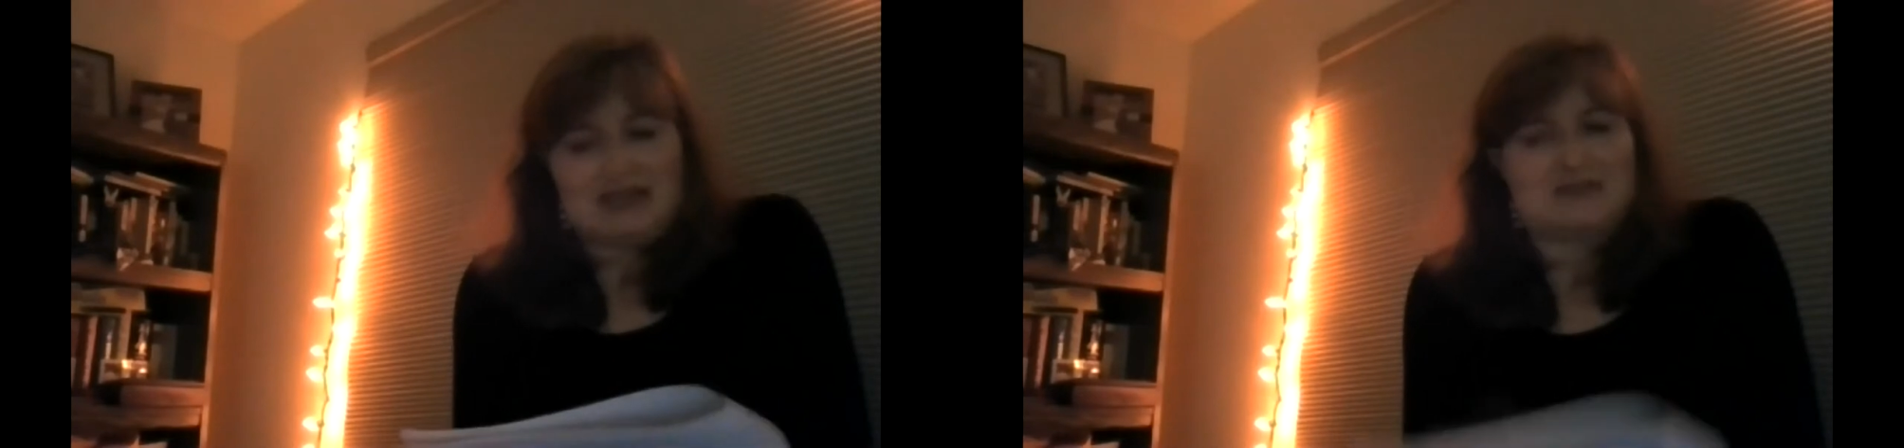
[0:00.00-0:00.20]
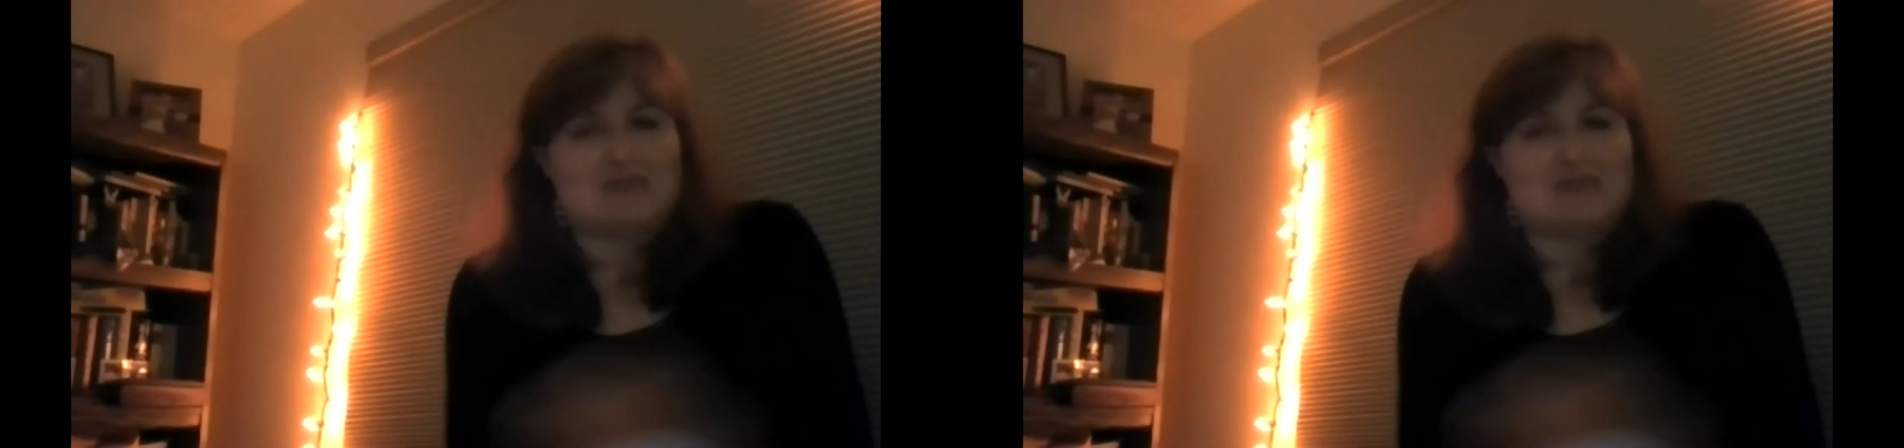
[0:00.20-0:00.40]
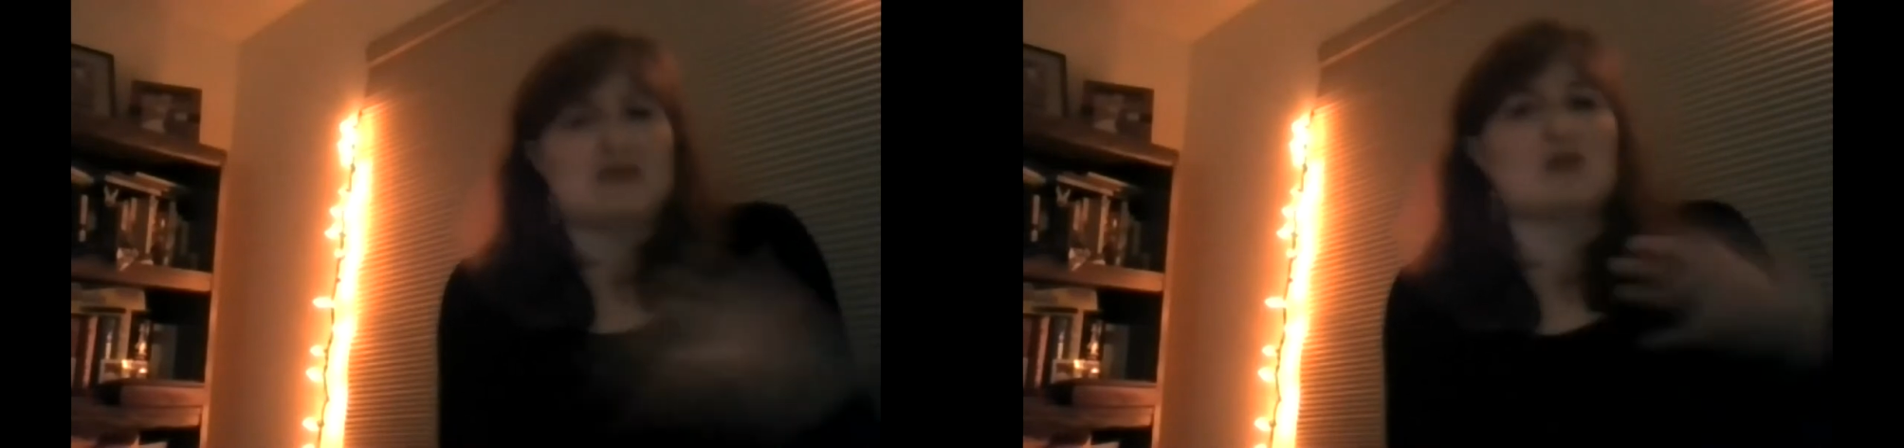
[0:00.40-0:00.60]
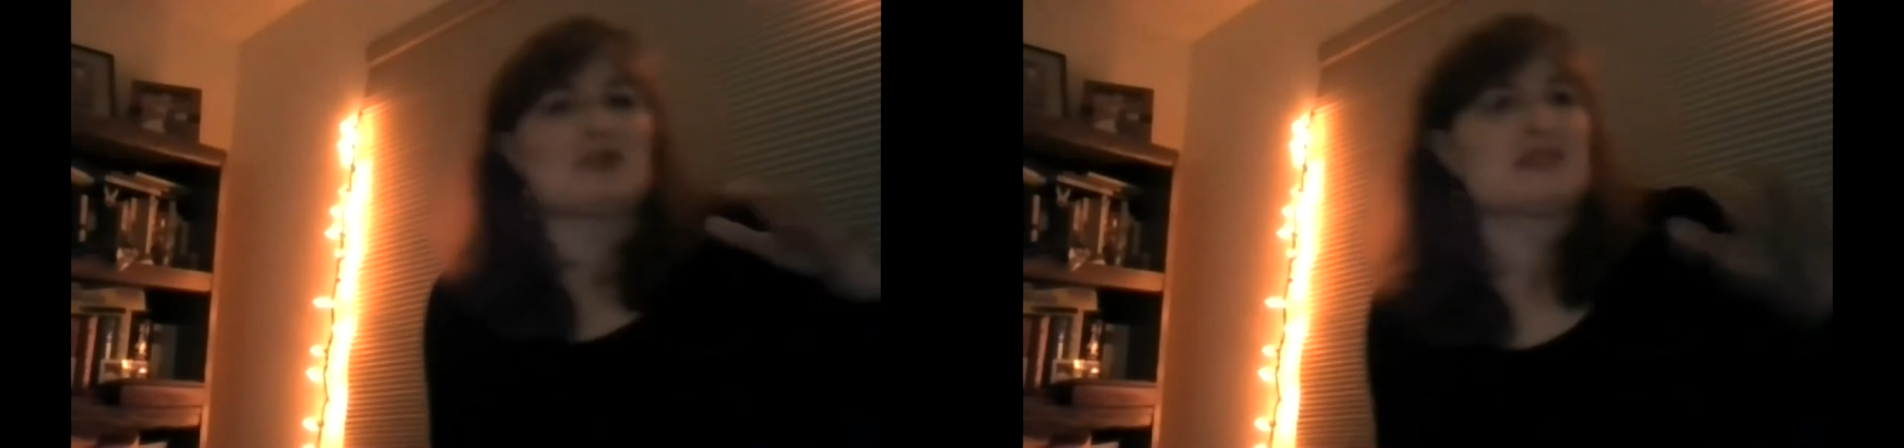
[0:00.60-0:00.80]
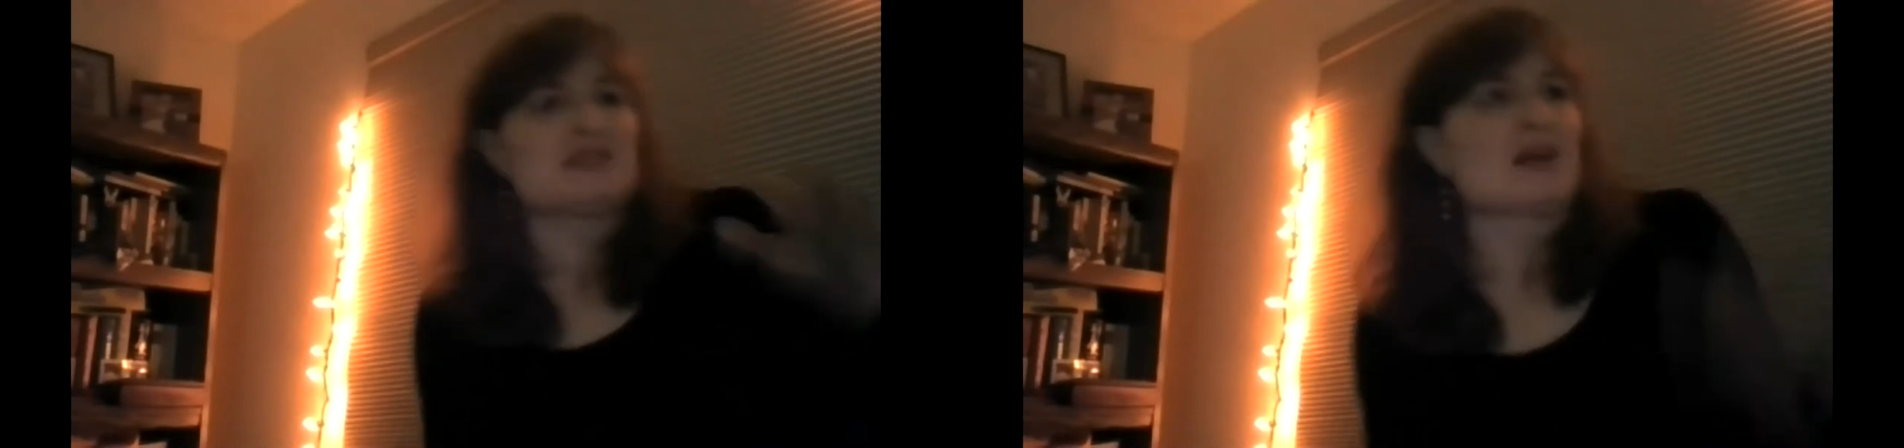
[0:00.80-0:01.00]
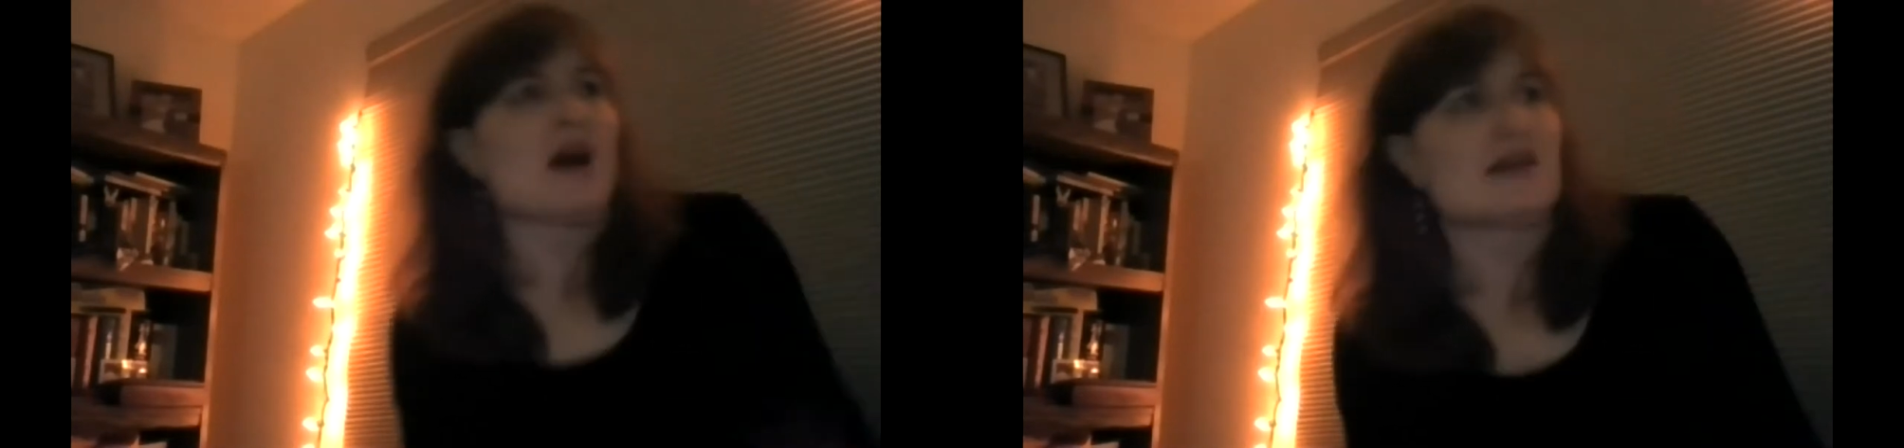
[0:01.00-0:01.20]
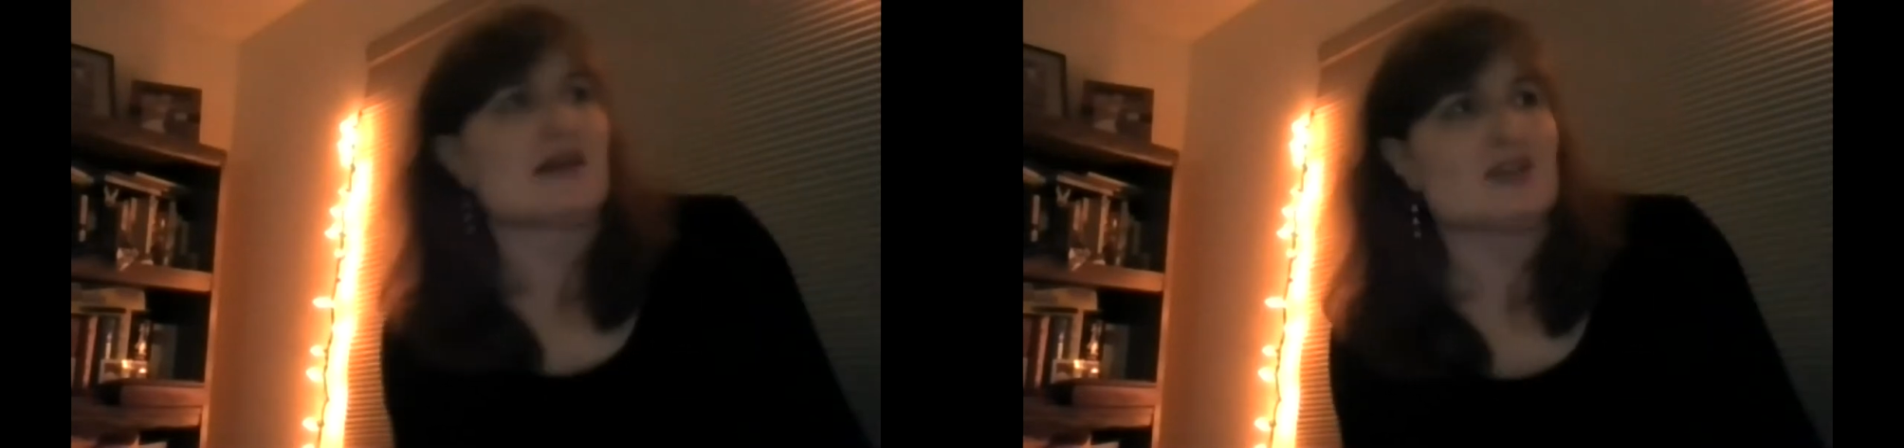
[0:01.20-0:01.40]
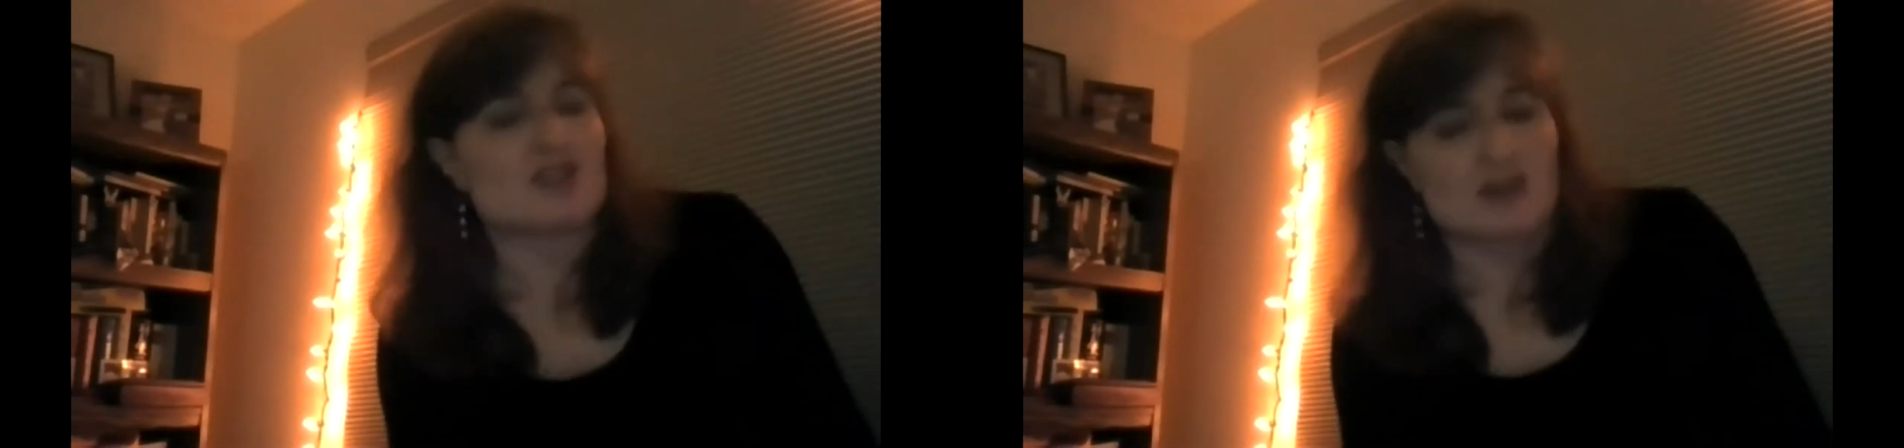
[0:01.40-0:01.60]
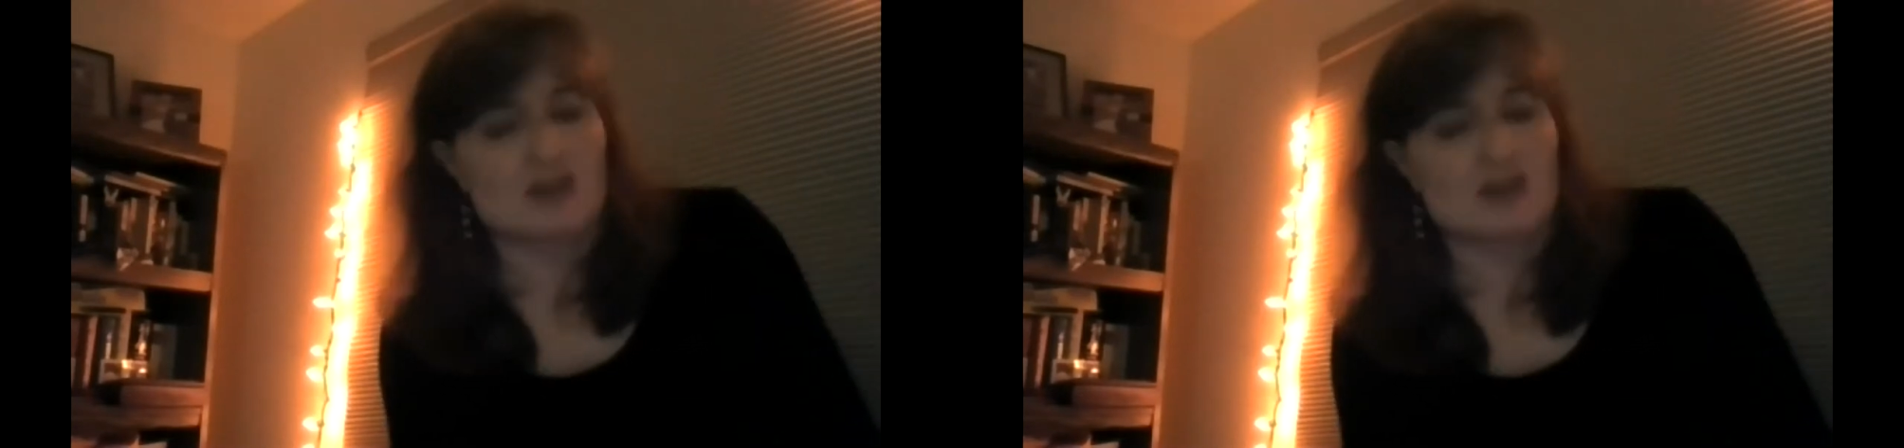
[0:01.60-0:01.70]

and peered into the cottage.